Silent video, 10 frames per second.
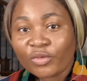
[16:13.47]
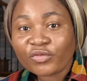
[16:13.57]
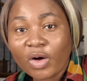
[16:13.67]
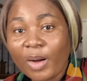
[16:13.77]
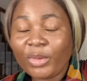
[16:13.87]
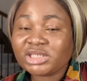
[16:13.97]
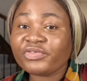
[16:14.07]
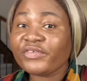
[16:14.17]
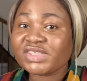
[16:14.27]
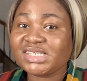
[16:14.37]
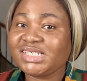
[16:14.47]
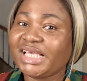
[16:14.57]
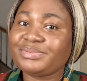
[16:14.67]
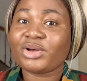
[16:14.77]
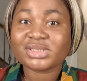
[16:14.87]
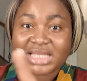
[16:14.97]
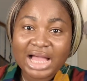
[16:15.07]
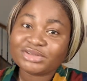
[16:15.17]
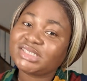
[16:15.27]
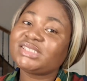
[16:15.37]
for almost 50 years, because
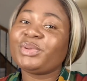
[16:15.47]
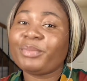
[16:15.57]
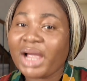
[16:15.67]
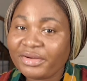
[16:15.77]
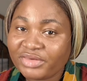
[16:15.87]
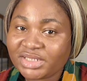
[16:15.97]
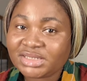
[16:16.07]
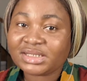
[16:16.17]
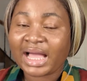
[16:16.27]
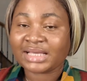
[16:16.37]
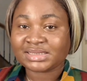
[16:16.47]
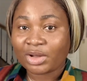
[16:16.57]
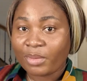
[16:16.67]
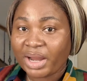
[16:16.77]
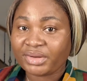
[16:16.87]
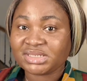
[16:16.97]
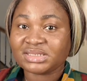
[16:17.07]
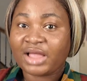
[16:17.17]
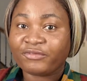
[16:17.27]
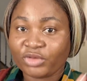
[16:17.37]
now she's been married, her second marriage is
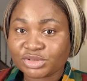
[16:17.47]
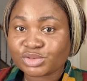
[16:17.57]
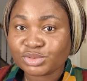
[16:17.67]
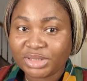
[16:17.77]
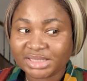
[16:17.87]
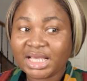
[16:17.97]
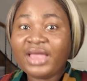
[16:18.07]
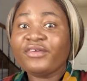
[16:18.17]
like 42 years.